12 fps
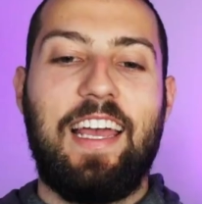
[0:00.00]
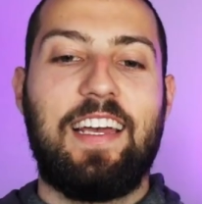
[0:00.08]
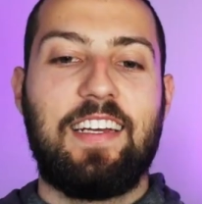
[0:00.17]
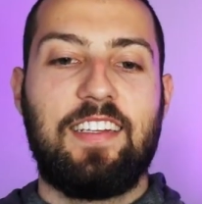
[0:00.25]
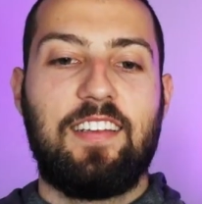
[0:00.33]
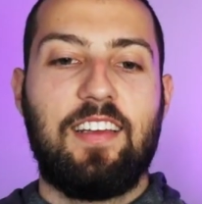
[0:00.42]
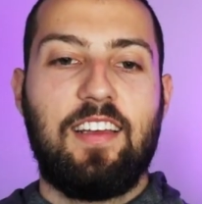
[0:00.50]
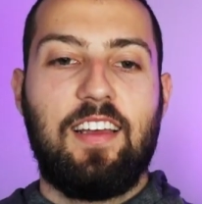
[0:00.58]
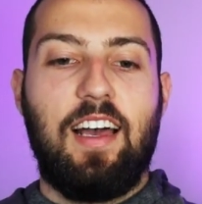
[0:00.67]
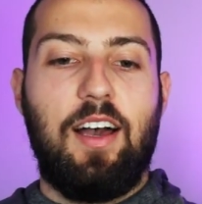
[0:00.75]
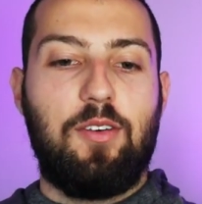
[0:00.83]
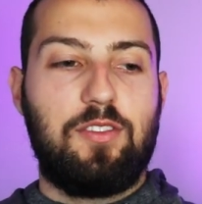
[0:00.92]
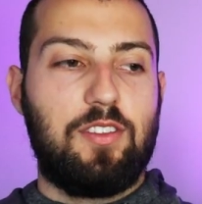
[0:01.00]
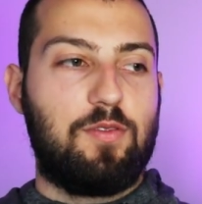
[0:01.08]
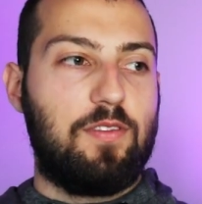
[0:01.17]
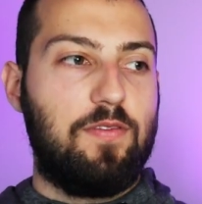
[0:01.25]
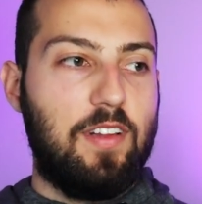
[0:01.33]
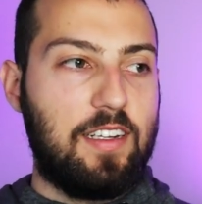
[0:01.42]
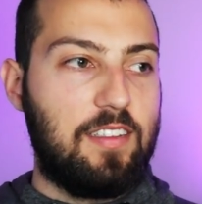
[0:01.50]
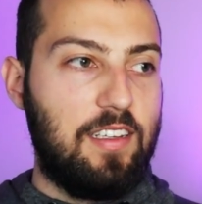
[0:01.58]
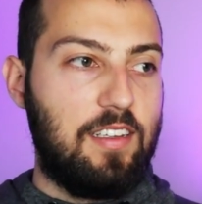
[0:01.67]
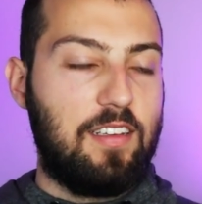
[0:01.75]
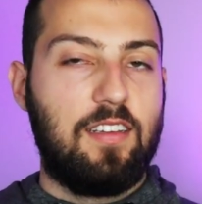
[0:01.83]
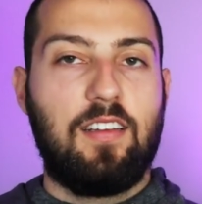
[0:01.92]
and I was just
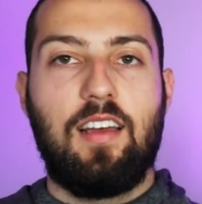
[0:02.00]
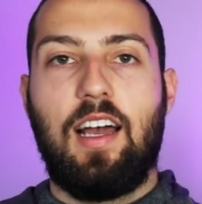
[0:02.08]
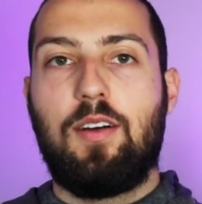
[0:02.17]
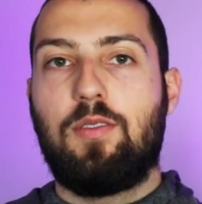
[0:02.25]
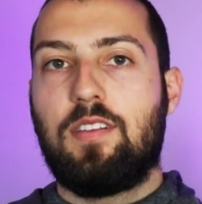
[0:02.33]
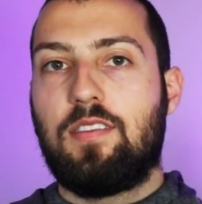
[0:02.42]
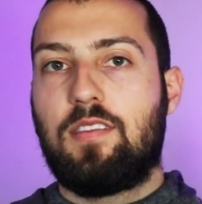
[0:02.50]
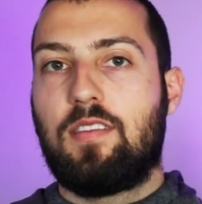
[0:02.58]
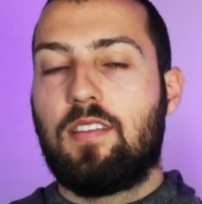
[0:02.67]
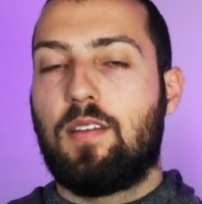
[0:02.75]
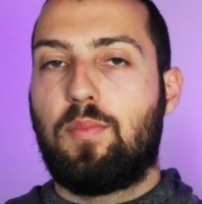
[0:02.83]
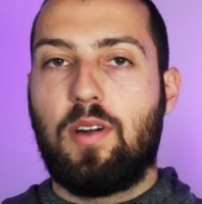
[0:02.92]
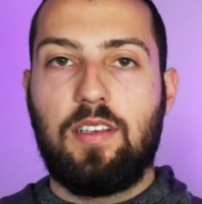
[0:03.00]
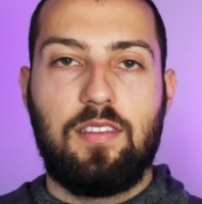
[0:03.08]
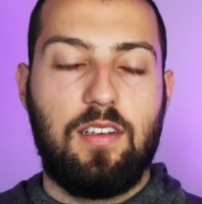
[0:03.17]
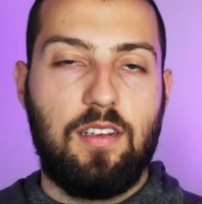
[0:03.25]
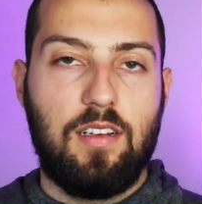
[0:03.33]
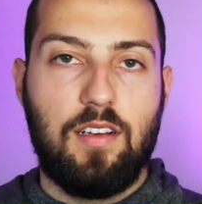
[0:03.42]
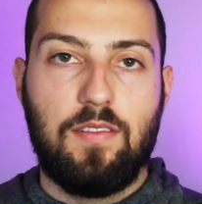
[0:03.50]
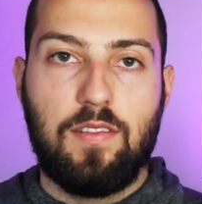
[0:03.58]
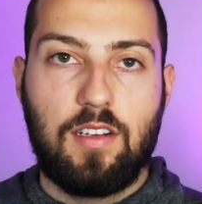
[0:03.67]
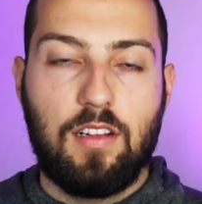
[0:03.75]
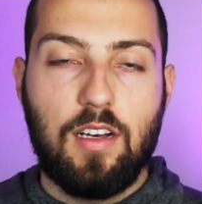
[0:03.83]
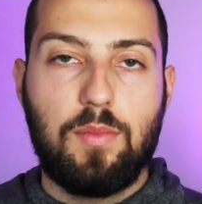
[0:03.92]
reflecting. I was the president of
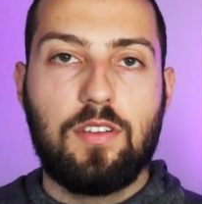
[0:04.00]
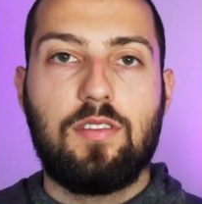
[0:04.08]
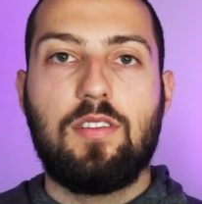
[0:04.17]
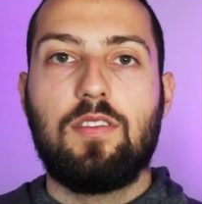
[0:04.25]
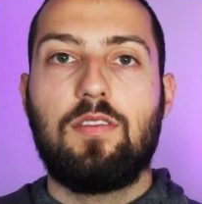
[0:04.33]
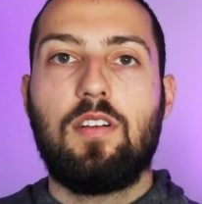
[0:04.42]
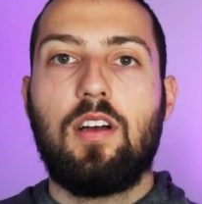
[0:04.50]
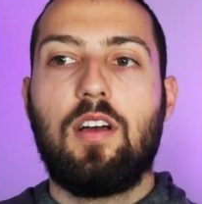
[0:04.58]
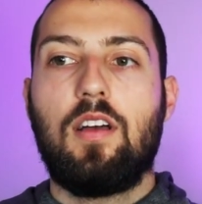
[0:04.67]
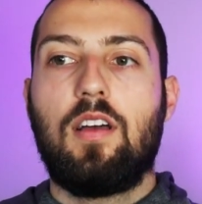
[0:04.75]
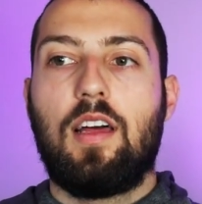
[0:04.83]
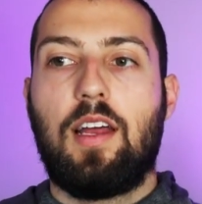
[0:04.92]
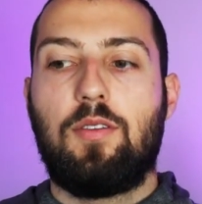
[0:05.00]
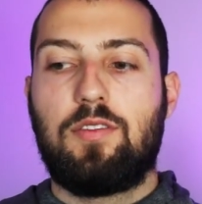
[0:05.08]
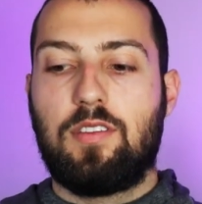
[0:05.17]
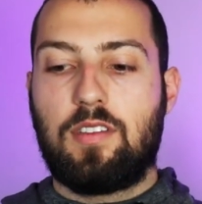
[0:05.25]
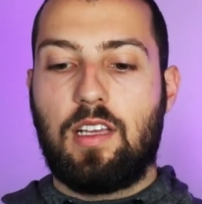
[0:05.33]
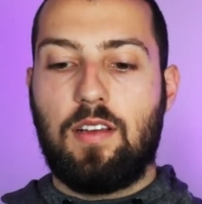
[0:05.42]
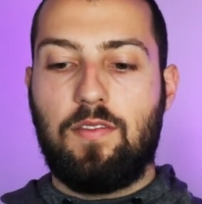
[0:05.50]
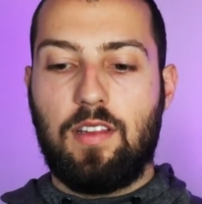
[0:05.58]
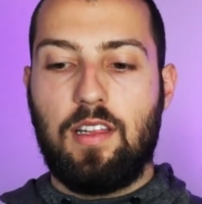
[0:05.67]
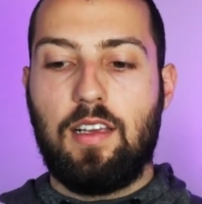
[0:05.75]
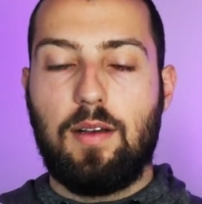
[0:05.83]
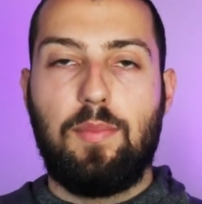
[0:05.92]
a club or two, and I was just giving
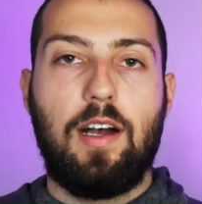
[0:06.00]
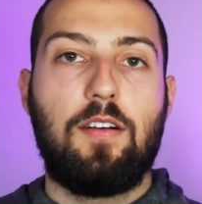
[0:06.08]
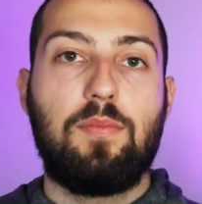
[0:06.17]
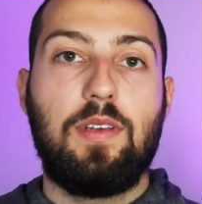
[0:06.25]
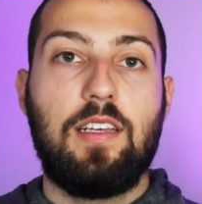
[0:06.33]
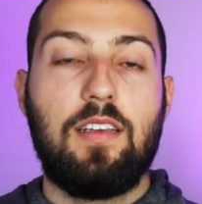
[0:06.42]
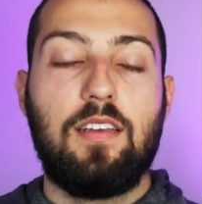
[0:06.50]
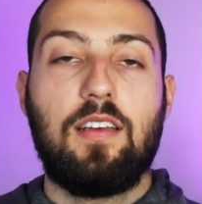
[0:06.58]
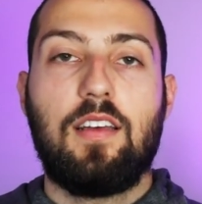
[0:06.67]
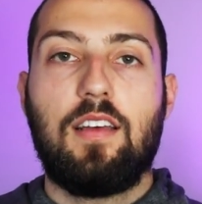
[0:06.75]
the about me.